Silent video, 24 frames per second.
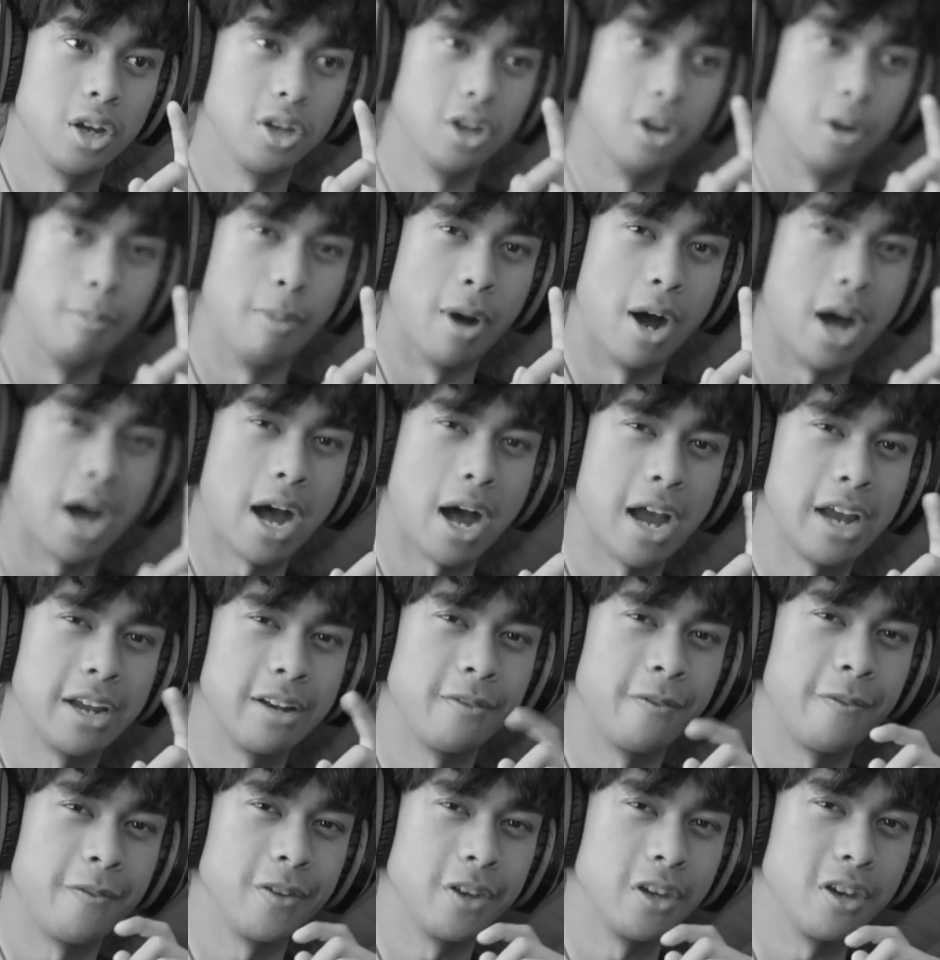you're behind
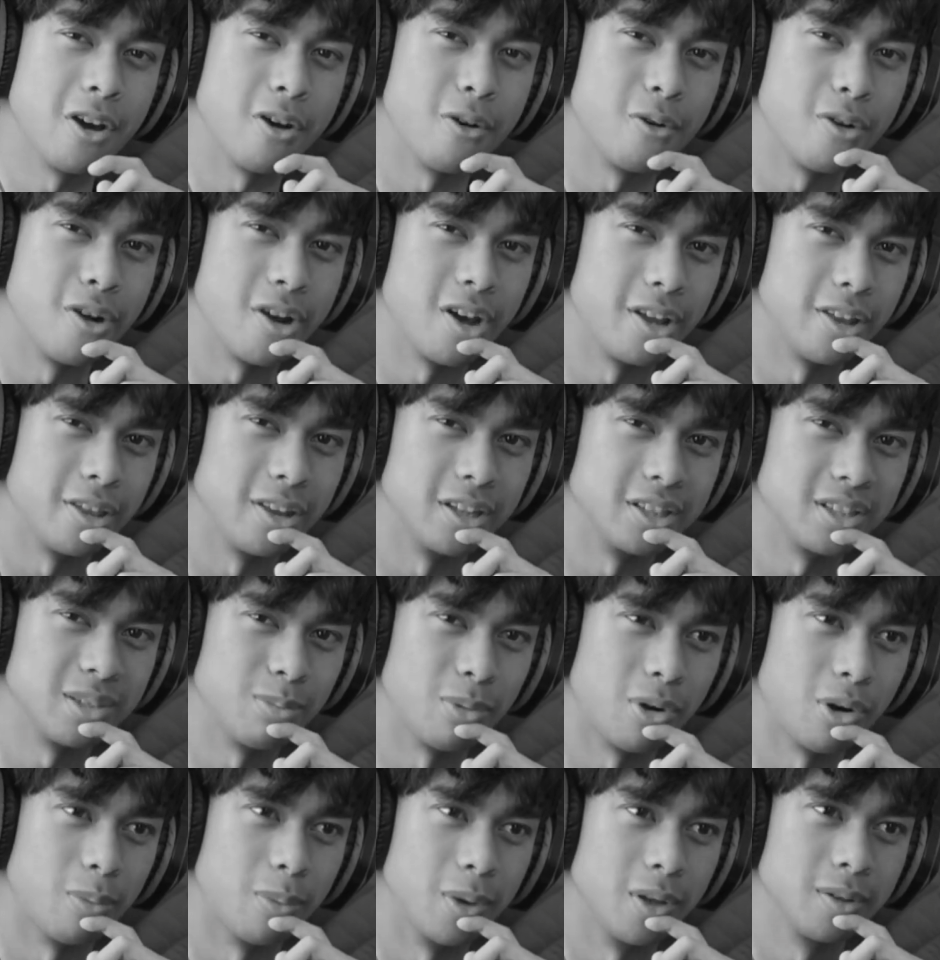Fiona in this
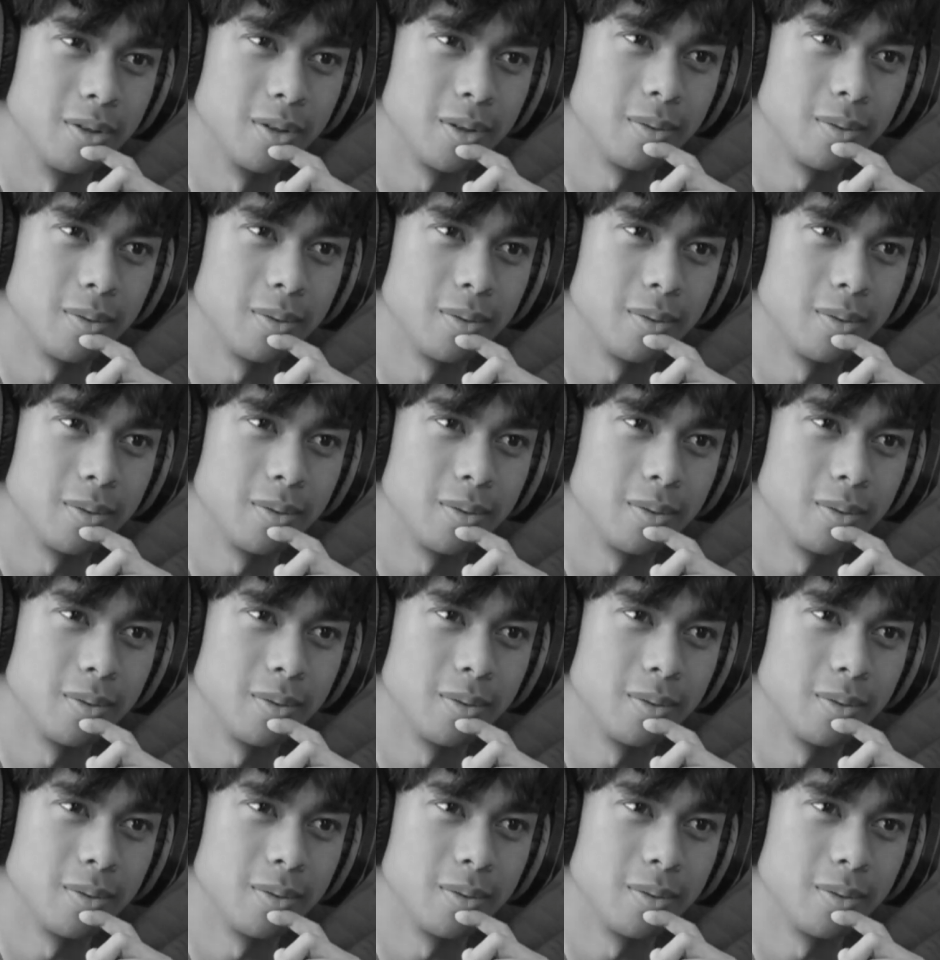moment.